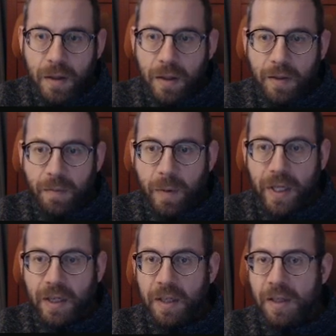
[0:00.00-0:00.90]

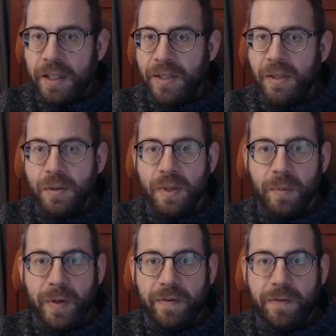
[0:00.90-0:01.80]
let's do some
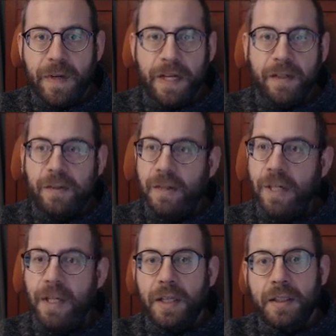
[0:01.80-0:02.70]

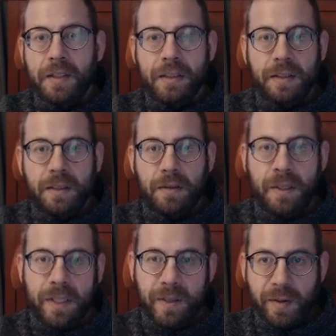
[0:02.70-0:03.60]
refactoring, so
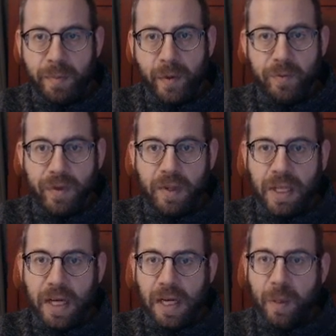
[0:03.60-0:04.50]
let's remove
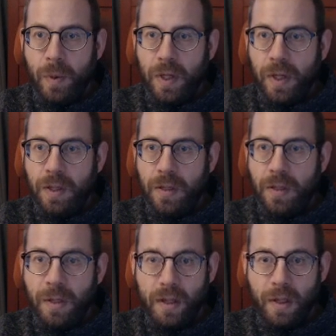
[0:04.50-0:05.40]
that one.
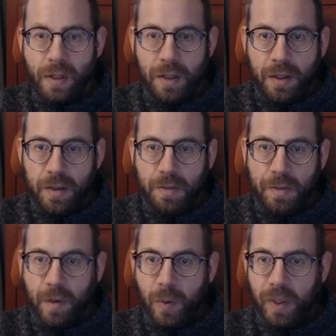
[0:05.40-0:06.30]

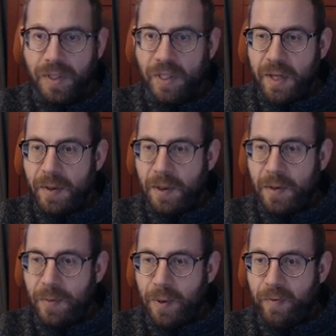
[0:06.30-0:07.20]
Throw exception
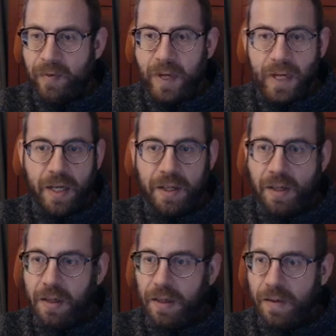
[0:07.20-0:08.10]

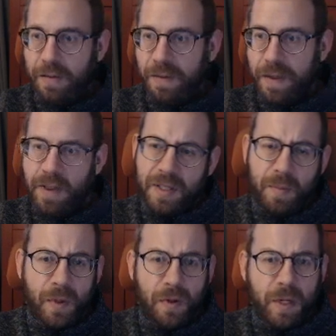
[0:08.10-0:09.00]
provider. I think this
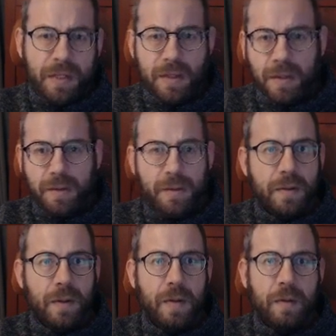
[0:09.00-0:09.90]
more or less looks
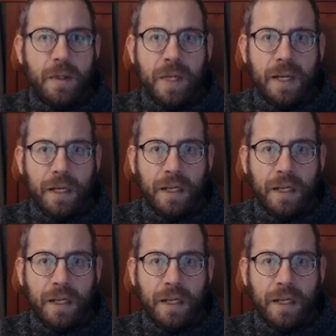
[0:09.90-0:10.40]
okay.